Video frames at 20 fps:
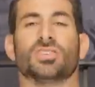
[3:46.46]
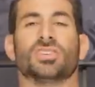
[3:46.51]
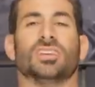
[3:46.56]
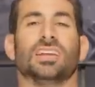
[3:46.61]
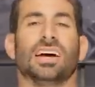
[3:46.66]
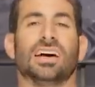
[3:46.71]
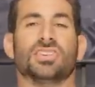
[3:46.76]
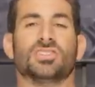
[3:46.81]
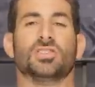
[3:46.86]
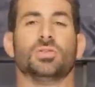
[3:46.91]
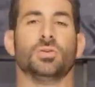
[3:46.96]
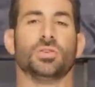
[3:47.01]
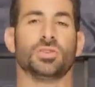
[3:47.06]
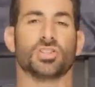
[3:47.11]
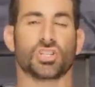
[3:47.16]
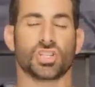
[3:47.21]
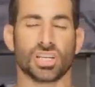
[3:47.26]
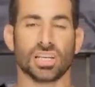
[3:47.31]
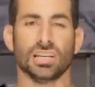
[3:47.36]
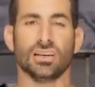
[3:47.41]
which allows you to
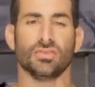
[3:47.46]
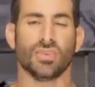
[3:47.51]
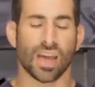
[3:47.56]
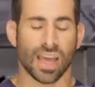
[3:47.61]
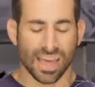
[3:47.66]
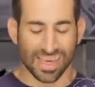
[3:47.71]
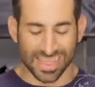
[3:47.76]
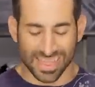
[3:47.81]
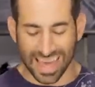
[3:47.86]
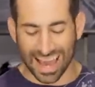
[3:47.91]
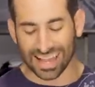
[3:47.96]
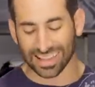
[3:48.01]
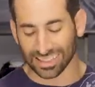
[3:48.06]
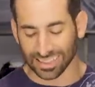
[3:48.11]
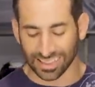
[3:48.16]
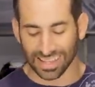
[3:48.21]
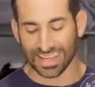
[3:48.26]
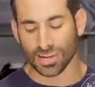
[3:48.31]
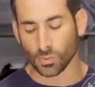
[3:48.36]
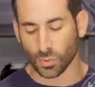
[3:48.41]
achieve that
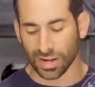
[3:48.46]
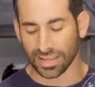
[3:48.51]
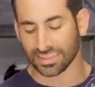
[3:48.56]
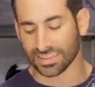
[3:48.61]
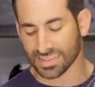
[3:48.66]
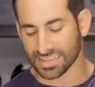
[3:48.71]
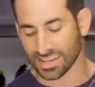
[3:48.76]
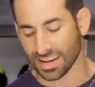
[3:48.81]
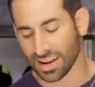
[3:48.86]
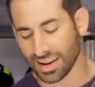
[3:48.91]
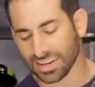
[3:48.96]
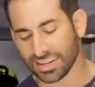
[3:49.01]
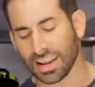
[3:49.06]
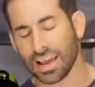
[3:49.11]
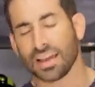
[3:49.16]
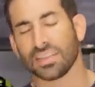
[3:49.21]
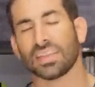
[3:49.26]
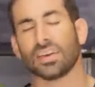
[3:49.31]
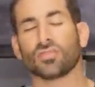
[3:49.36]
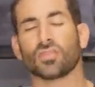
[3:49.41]
lightweight design.
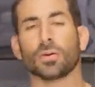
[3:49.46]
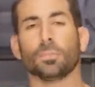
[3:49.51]
They've